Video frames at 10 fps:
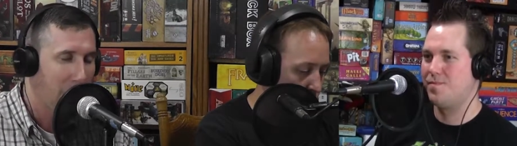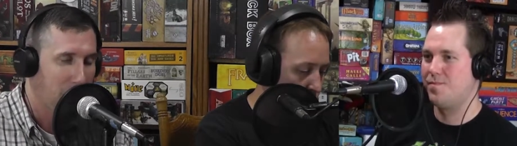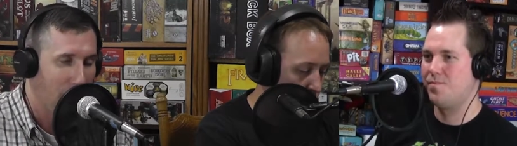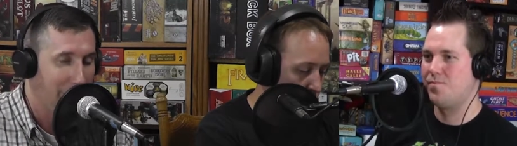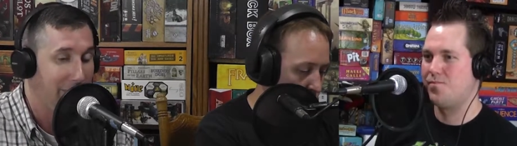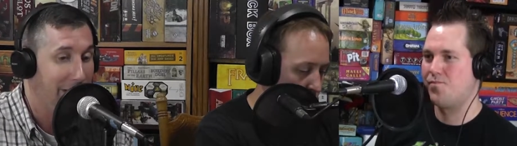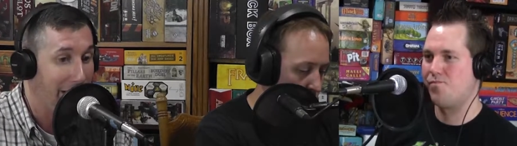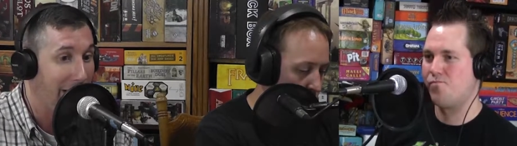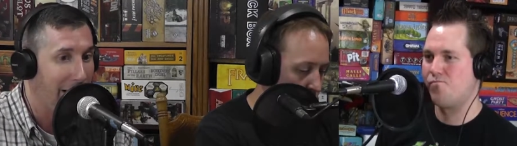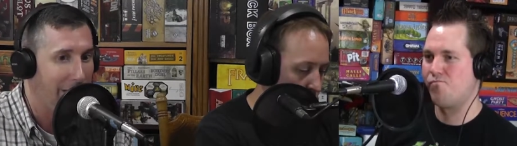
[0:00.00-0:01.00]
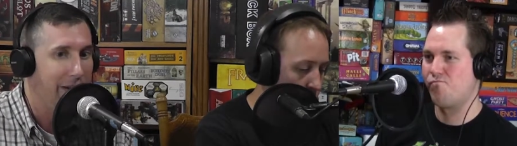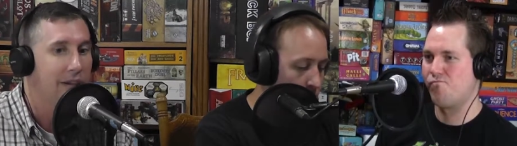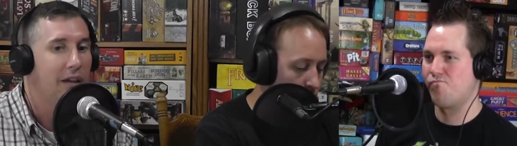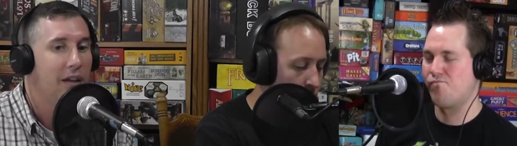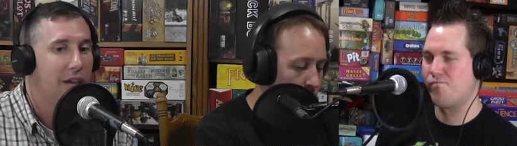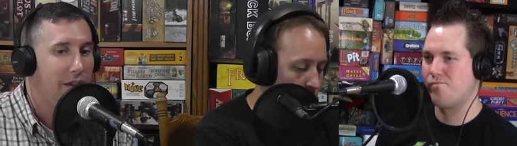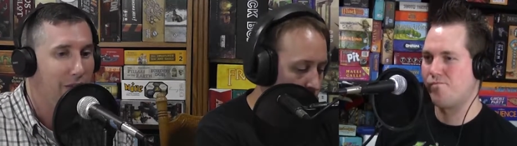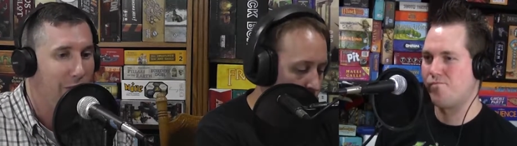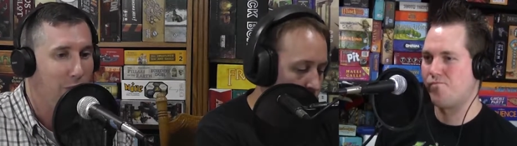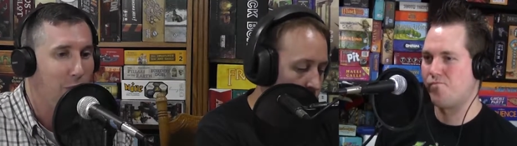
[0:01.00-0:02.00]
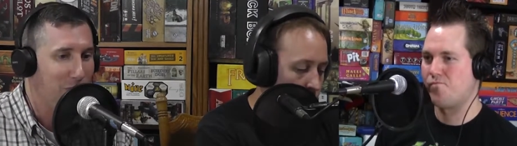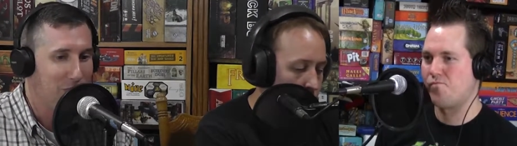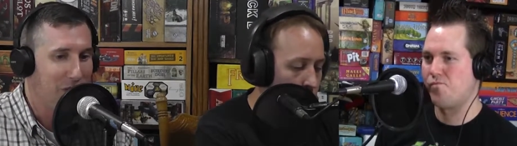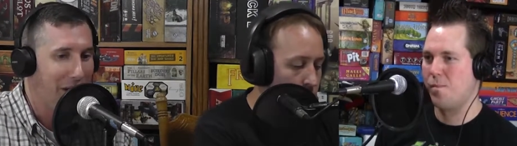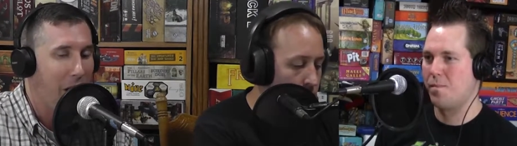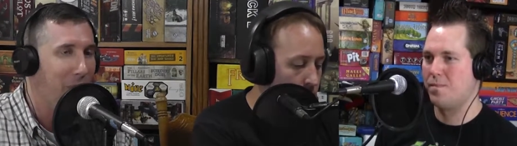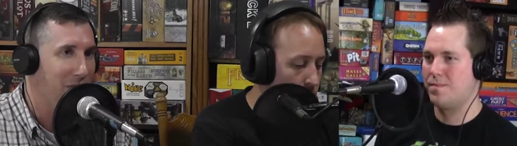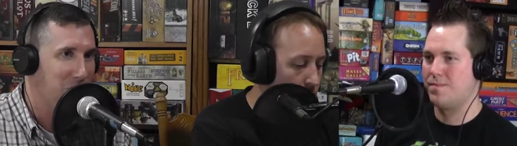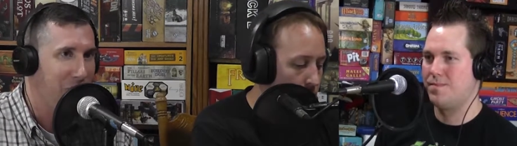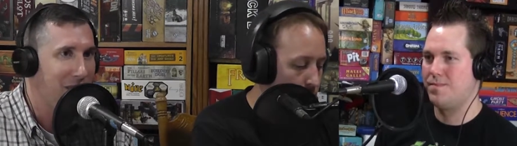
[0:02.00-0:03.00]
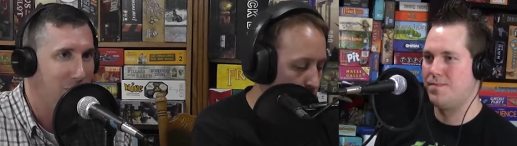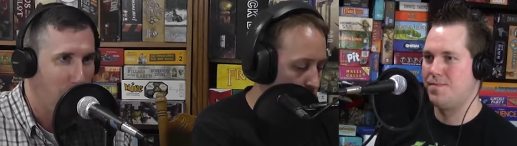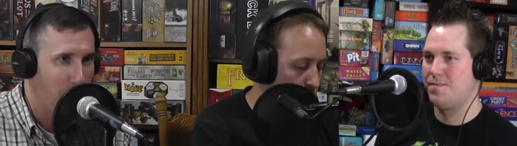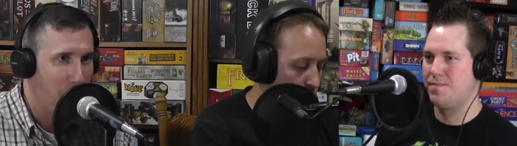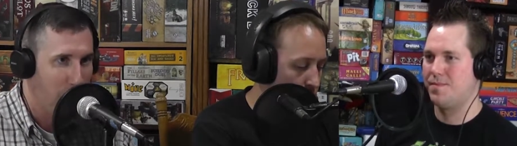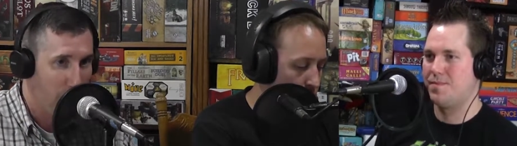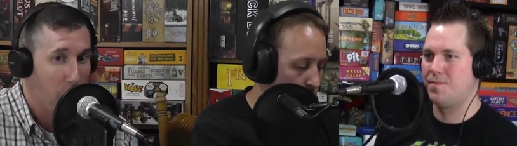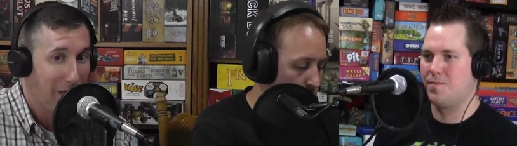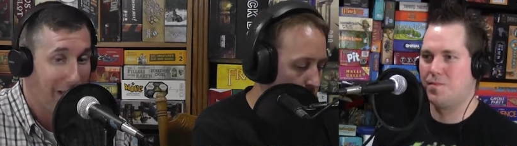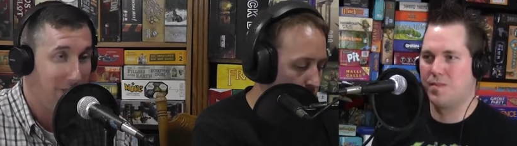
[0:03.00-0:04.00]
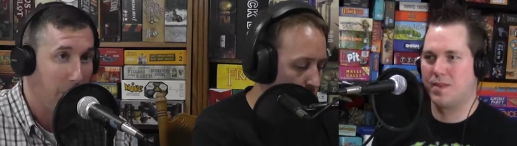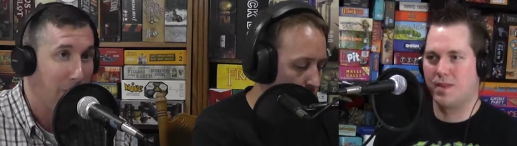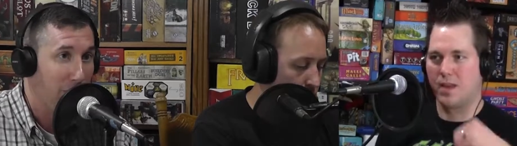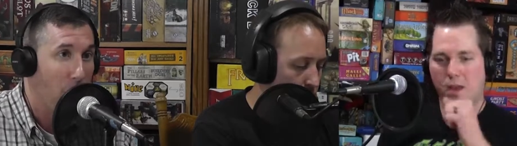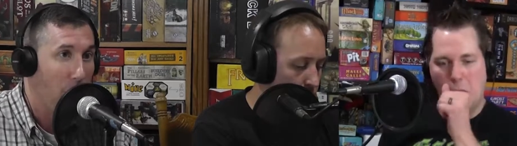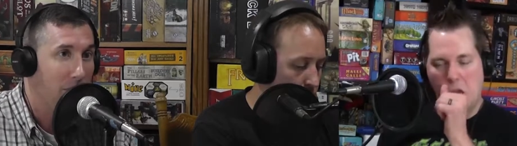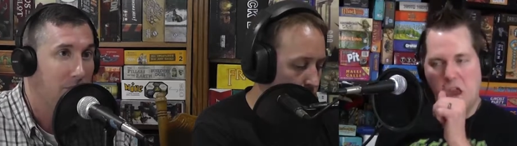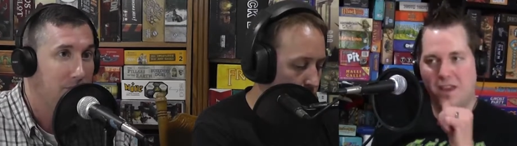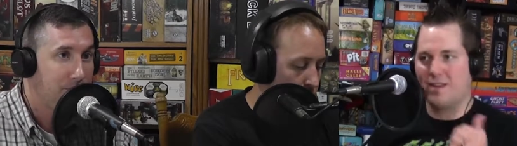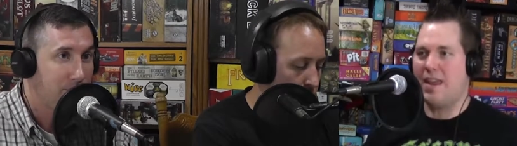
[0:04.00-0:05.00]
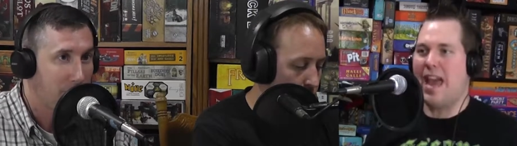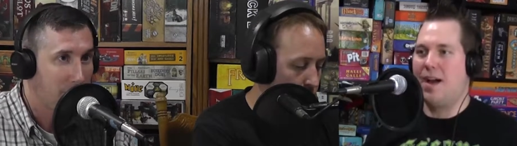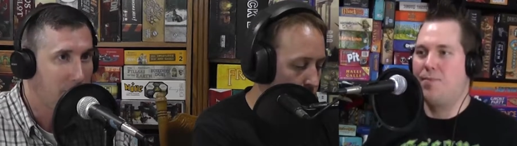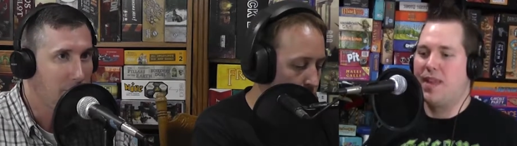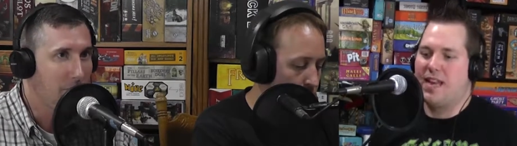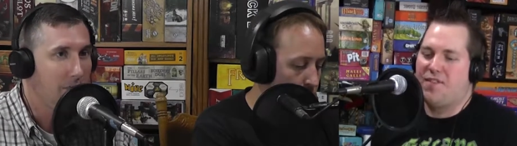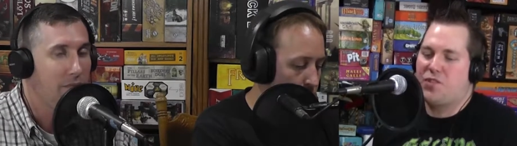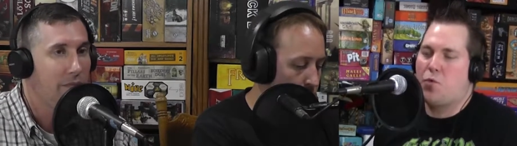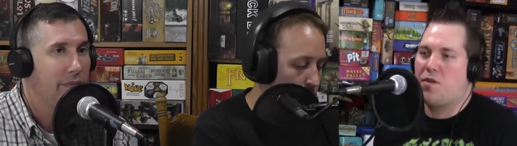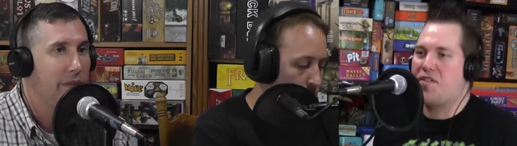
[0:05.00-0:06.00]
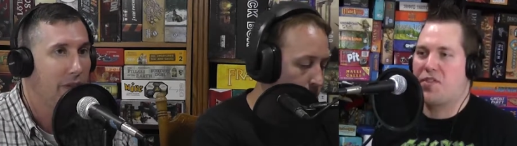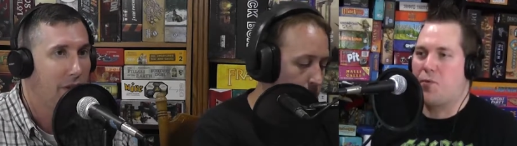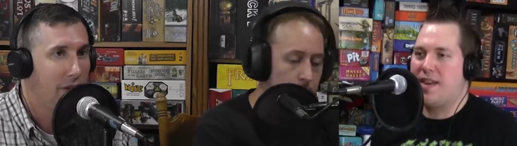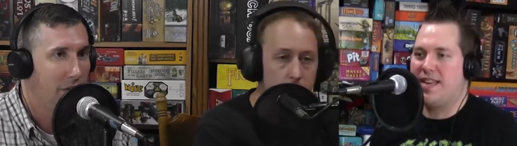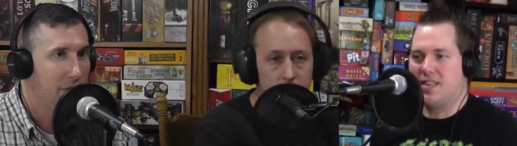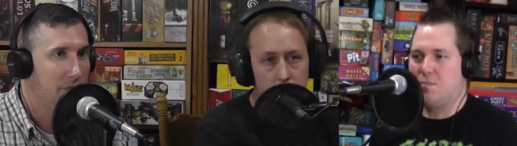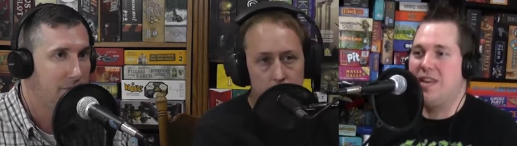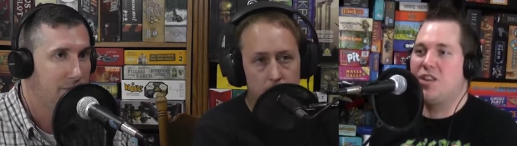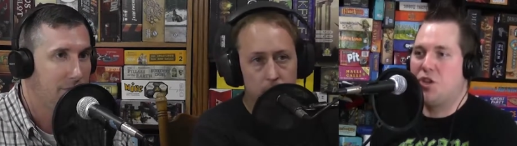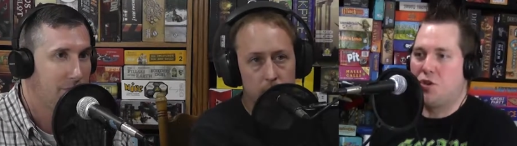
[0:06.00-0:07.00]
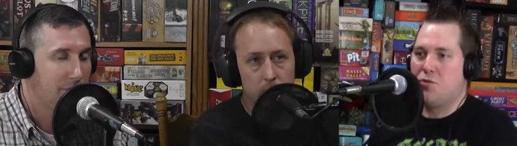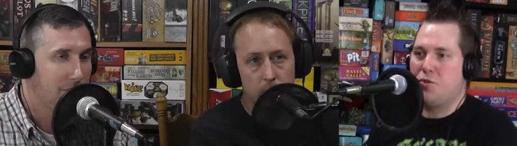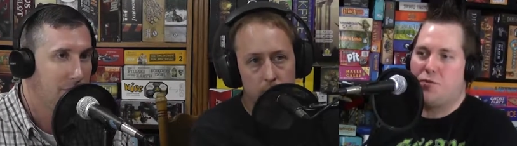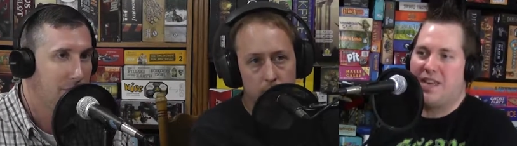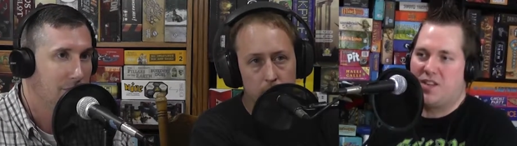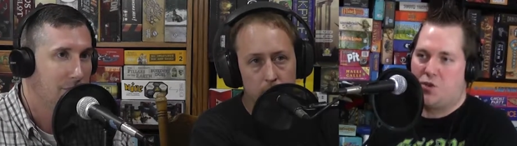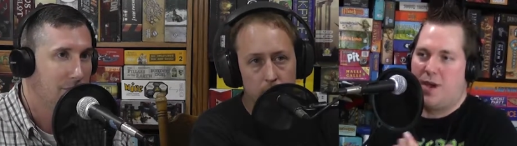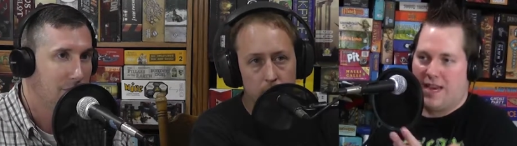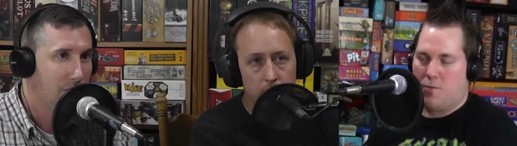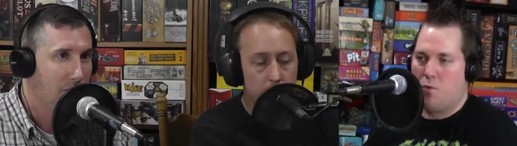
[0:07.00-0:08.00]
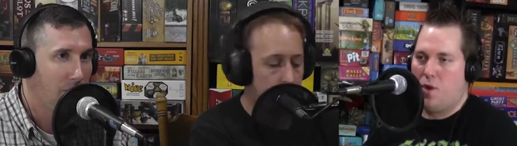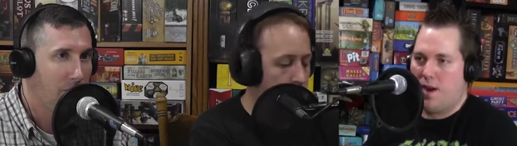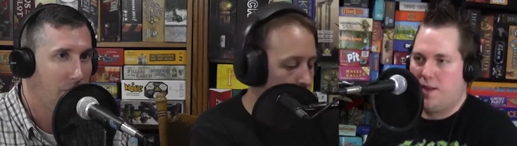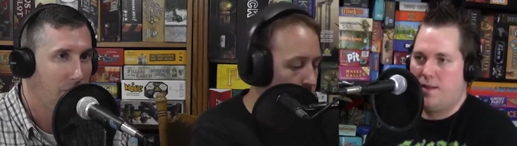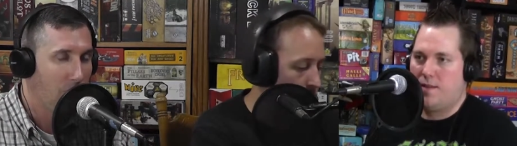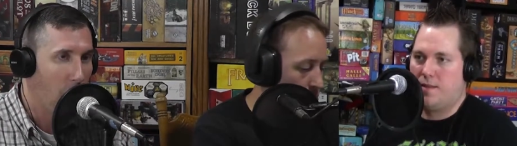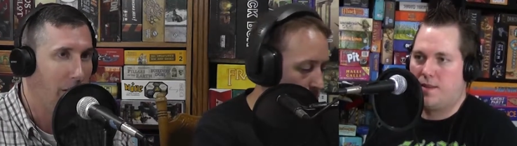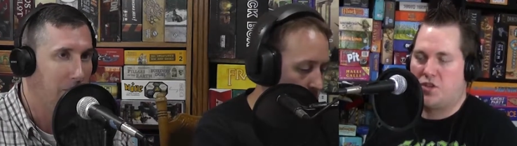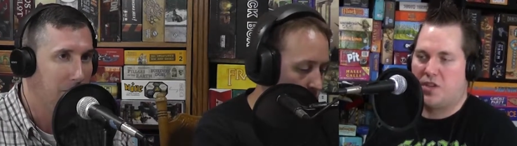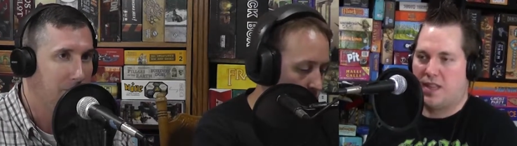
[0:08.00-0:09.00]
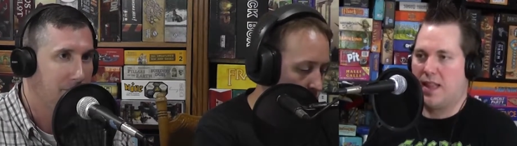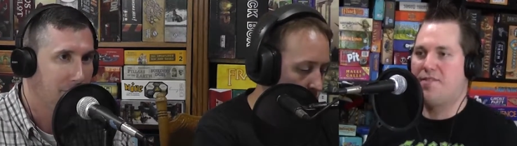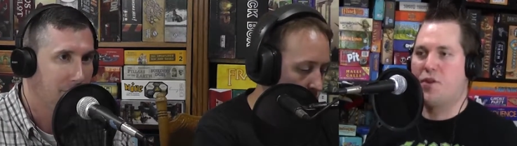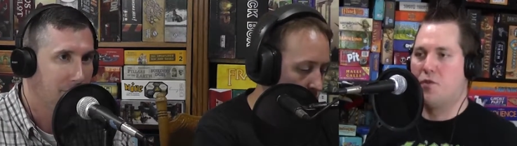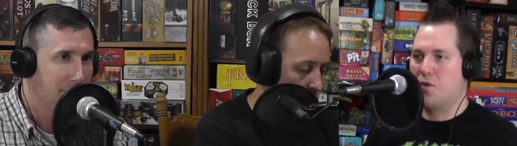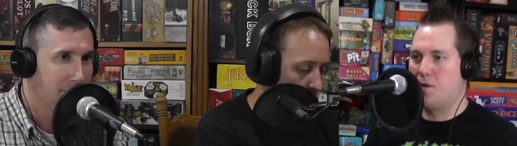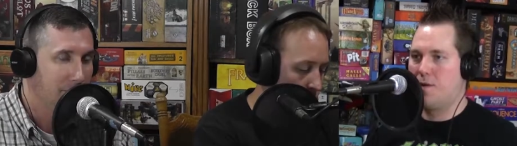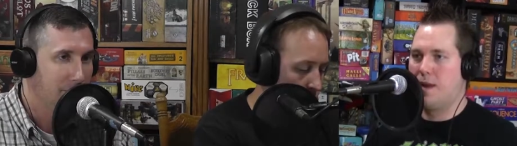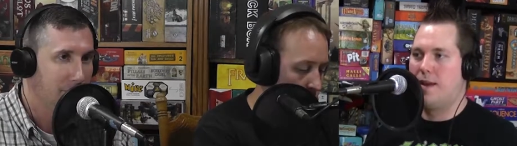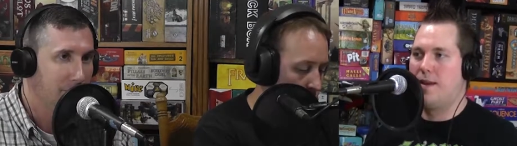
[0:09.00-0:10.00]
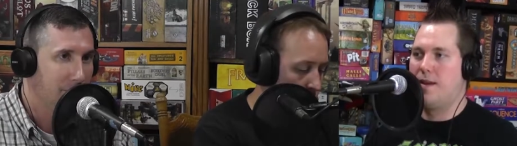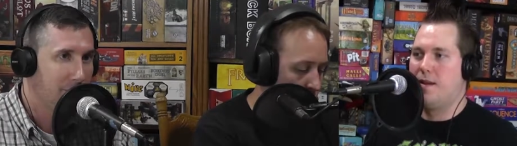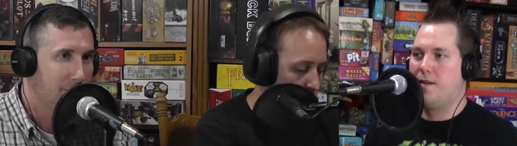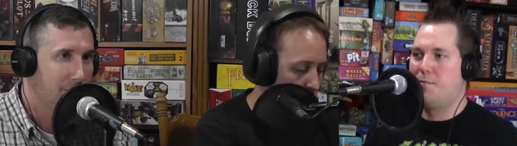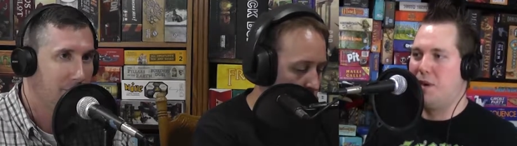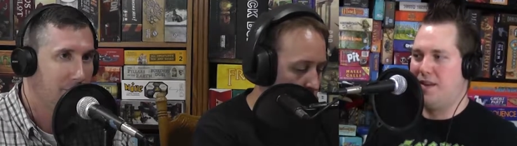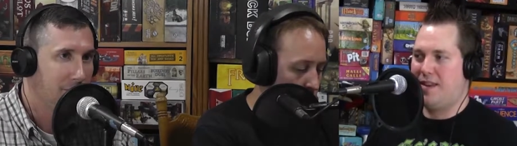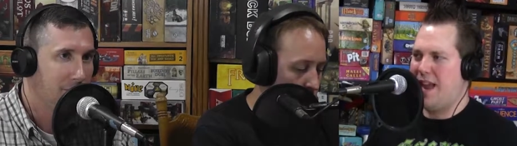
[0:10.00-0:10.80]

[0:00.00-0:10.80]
Speaker 1: sorry, dig and carry, then you would just like hop on a space and you you're going to get something for it.
Speaker 2: Yeah, and if it's worth three and it's me and you, you get two, I get one, right? Because you get the leftover. But